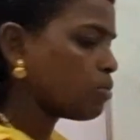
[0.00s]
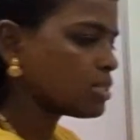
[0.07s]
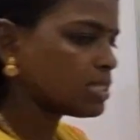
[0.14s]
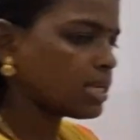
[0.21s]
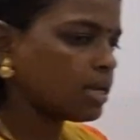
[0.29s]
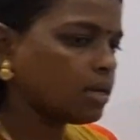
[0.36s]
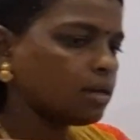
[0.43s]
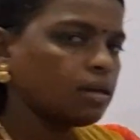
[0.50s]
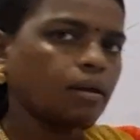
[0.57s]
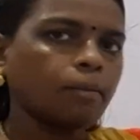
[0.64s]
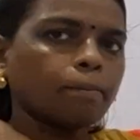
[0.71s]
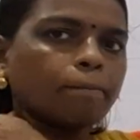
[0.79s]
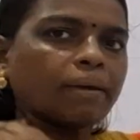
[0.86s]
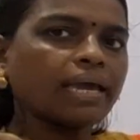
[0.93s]
was a
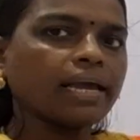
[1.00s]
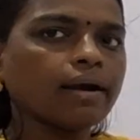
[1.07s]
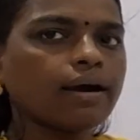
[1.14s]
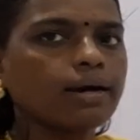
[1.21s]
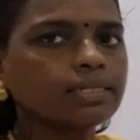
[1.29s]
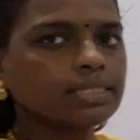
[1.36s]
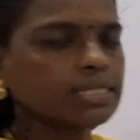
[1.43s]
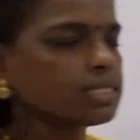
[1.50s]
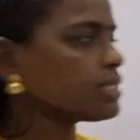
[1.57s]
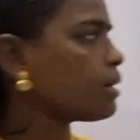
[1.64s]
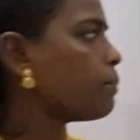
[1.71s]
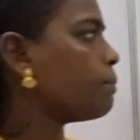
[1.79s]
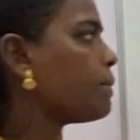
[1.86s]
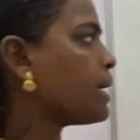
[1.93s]
Beha
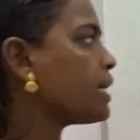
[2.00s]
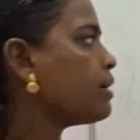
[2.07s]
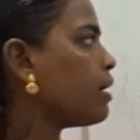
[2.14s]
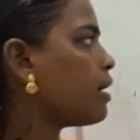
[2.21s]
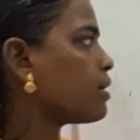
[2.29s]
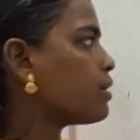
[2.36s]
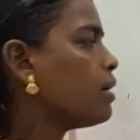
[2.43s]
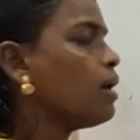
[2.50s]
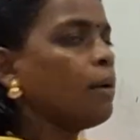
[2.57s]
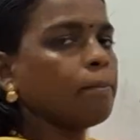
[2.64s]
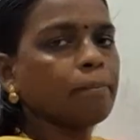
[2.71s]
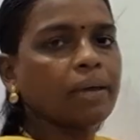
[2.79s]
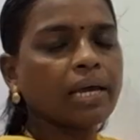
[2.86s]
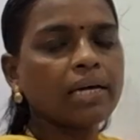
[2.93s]
system.
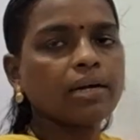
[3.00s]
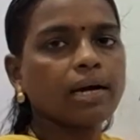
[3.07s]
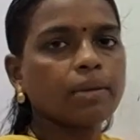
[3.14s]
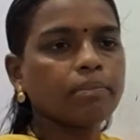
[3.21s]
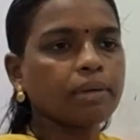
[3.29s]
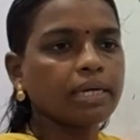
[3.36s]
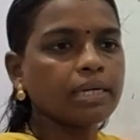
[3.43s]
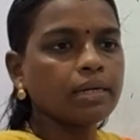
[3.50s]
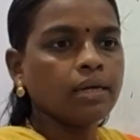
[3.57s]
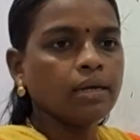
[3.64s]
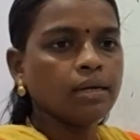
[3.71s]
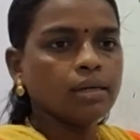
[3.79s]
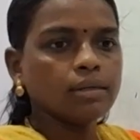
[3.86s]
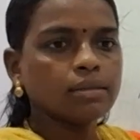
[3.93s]
Begar
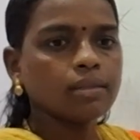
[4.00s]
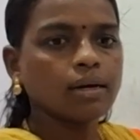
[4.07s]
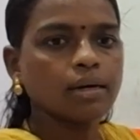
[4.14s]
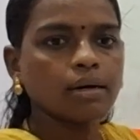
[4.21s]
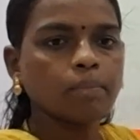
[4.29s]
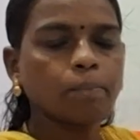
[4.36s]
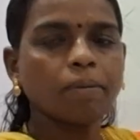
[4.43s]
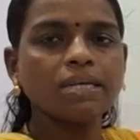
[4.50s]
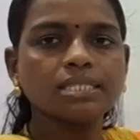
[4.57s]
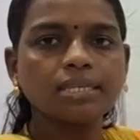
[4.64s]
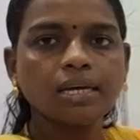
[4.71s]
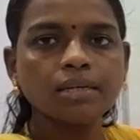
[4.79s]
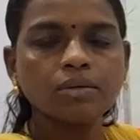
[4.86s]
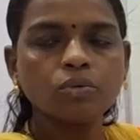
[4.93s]
means the
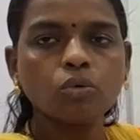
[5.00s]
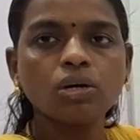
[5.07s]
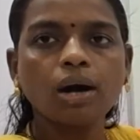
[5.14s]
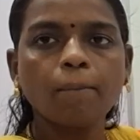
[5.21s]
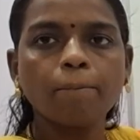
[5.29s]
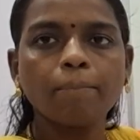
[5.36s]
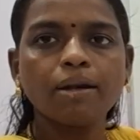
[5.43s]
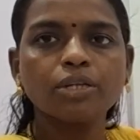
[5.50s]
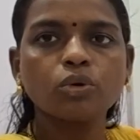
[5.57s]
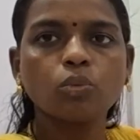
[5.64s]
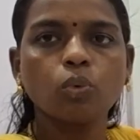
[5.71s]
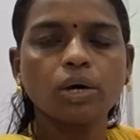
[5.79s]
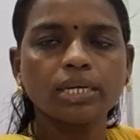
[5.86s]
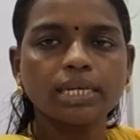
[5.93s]
peasant who compelled to
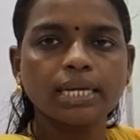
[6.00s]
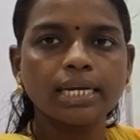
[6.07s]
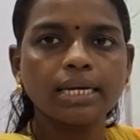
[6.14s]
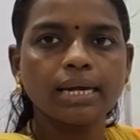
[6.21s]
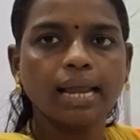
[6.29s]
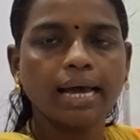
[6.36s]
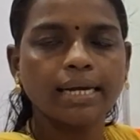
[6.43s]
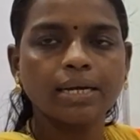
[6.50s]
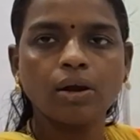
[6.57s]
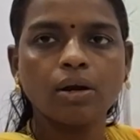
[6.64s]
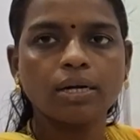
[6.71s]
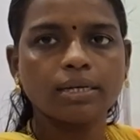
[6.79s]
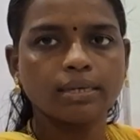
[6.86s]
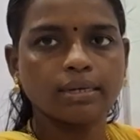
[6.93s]
work in
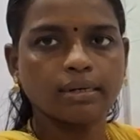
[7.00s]
landlord